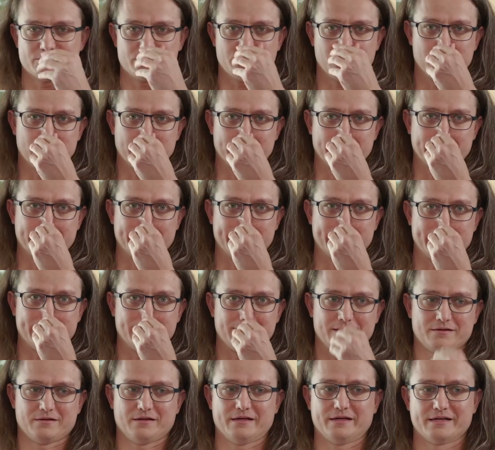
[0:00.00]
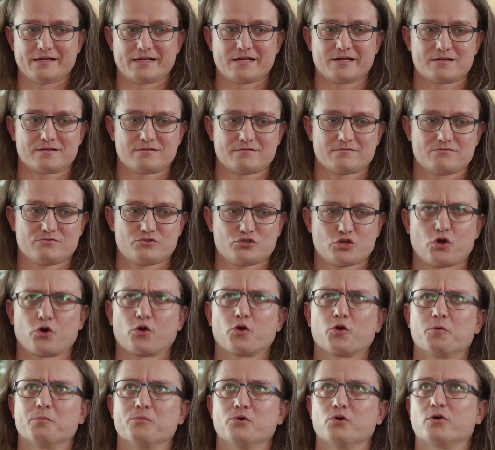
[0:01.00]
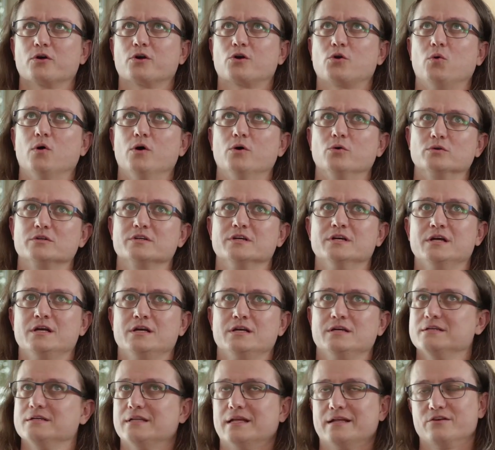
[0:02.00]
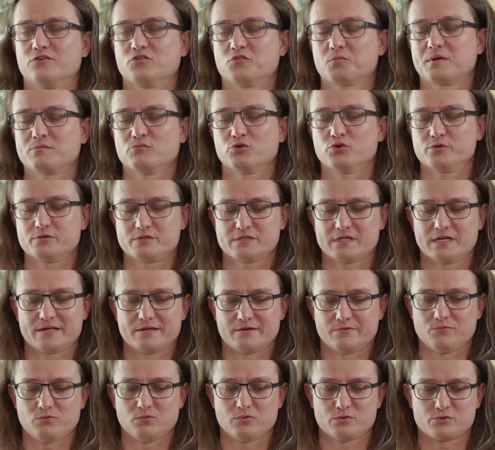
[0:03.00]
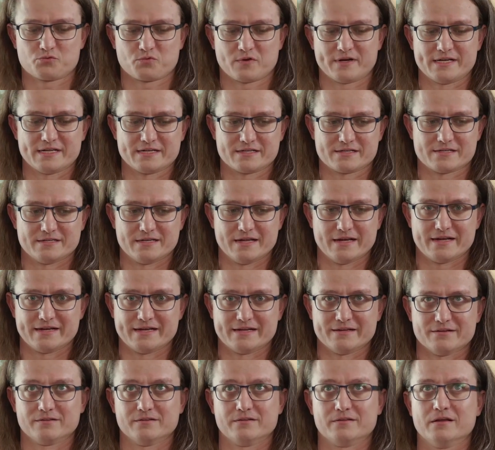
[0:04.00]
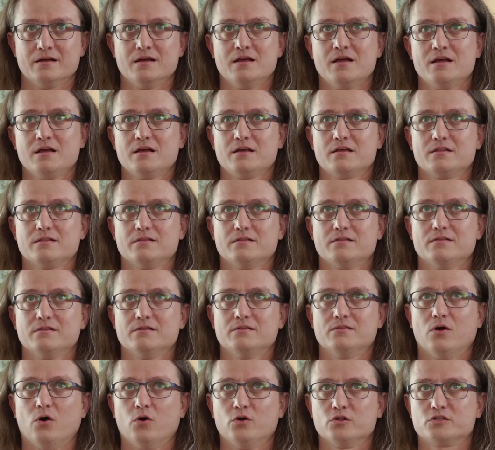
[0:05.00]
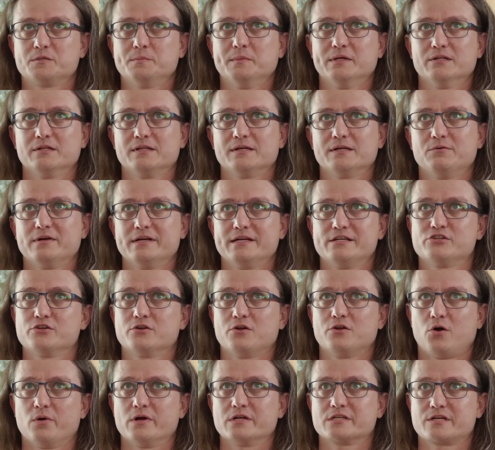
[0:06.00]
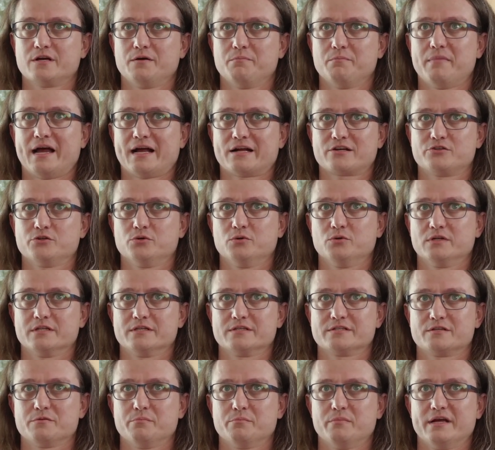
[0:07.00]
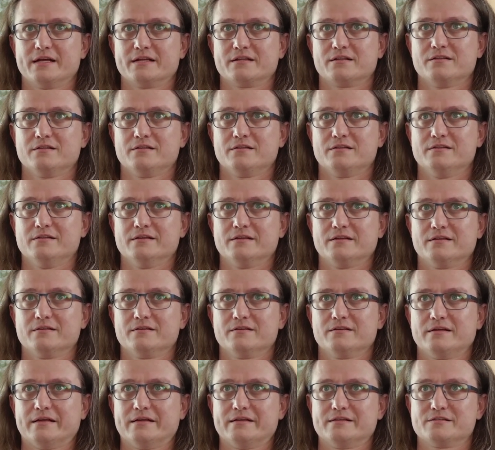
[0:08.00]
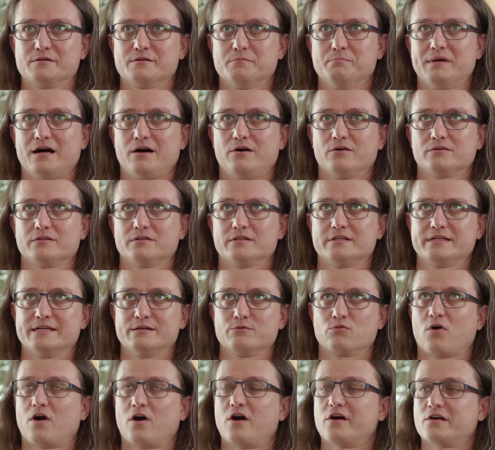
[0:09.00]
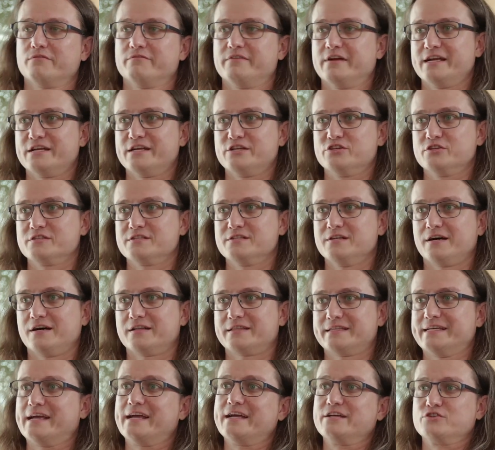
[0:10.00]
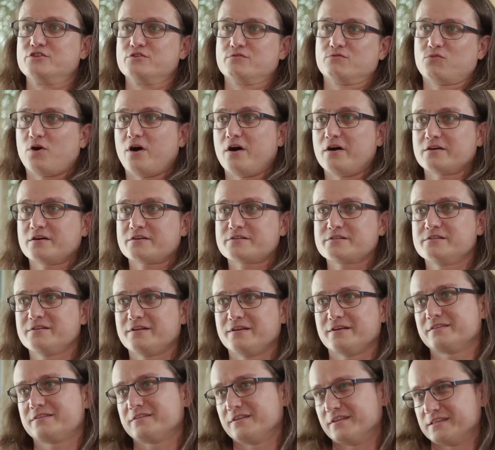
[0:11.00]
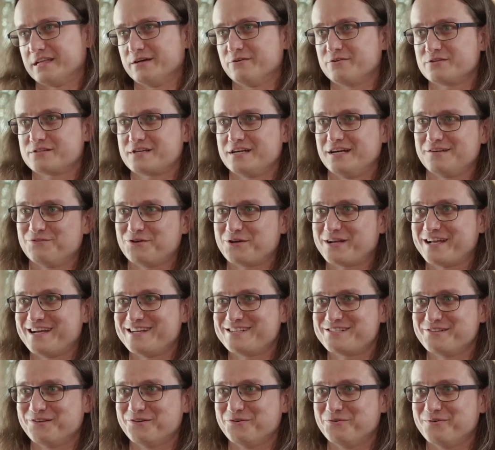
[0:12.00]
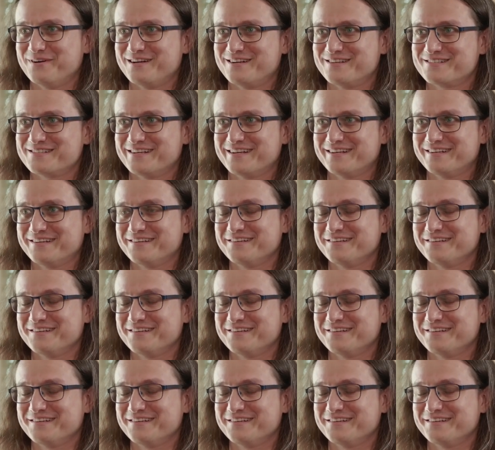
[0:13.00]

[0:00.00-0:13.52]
saw a term or a quote, I don't remember who said it, was reading today, and ultimately we should always come back to in this debate that it's about the rock of ages, not the age of rocks. And I thought that was kind of a catchy little way to say